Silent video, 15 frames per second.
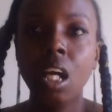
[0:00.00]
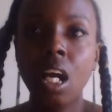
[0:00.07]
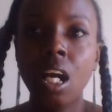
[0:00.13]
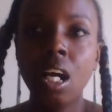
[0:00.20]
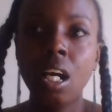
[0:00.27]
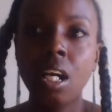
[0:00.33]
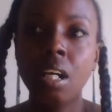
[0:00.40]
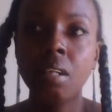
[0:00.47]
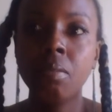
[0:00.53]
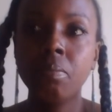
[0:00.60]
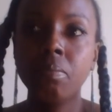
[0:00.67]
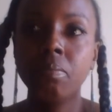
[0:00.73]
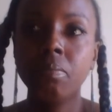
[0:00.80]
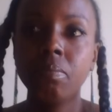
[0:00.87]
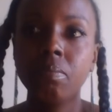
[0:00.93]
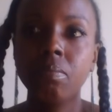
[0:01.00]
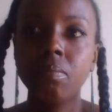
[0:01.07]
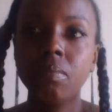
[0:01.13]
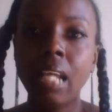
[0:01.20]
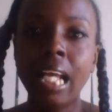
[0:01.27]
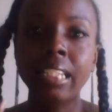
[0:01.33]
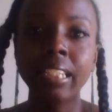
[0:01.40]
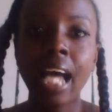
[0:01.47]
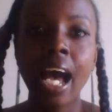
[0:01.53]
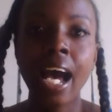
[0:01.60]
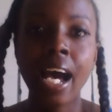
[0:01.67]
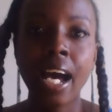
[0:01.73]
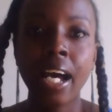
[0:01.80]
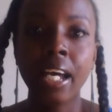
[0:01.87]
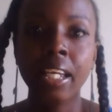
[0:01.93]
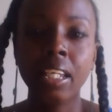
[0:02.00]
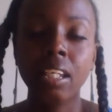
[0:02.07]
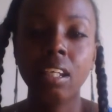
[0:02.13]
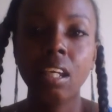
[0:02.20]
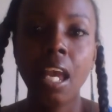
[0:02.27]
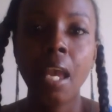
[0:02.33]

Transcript: as I